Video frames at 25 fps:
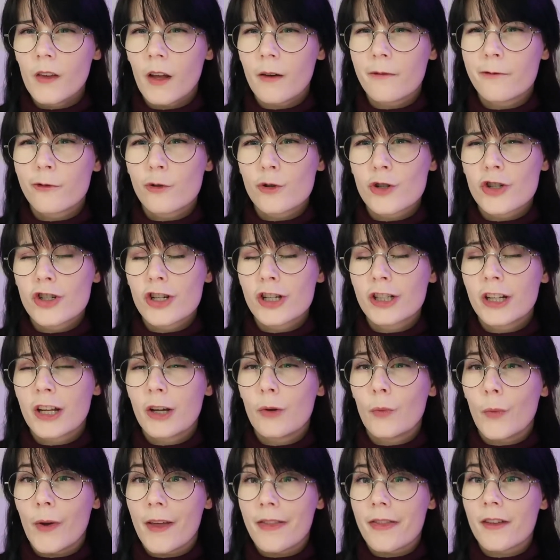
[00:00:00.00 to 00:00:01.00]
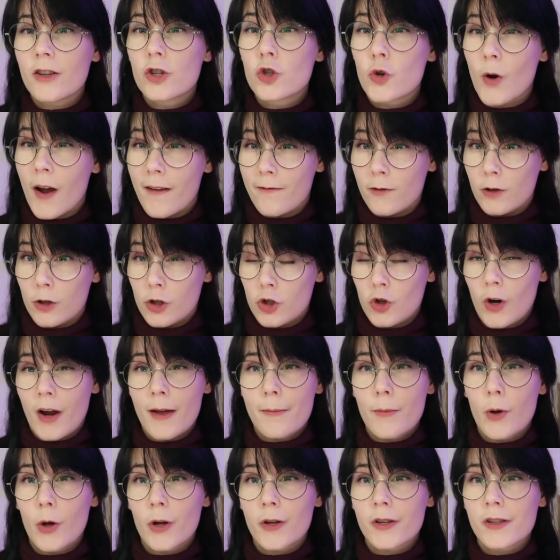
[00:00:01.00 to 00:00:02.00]
Unfortunately, with travel
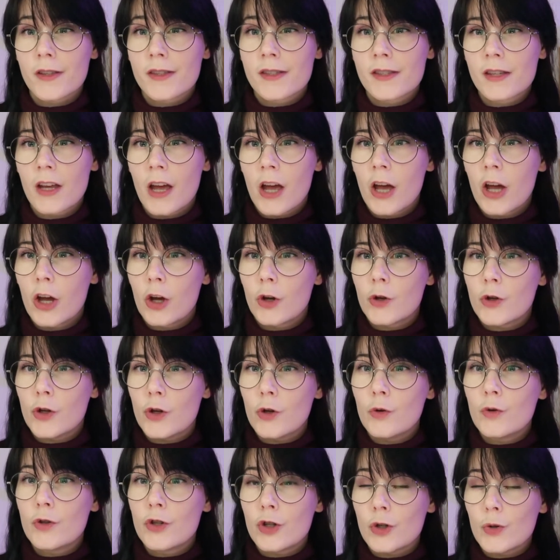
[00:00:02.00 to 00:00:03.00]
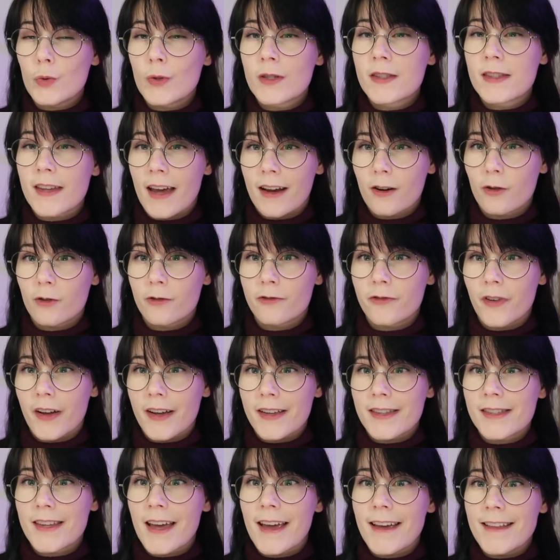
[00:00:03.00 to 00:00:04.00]
tripods, you do
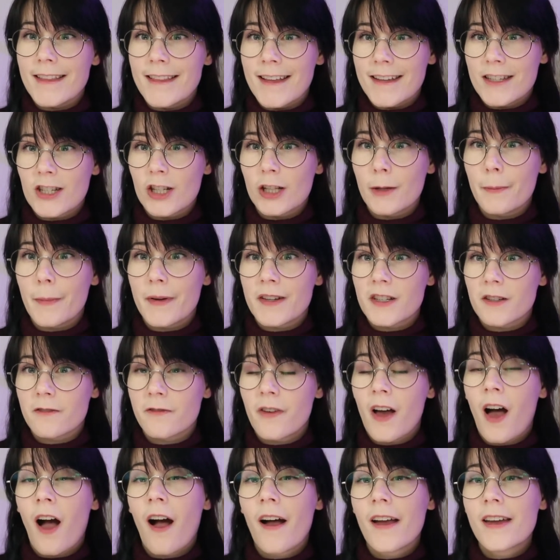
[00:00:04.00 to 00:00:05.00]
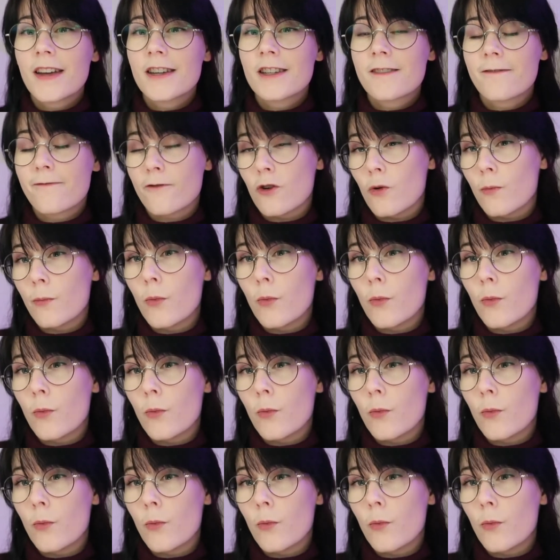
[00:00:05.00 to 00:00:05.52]
sacrifice a little bit of height for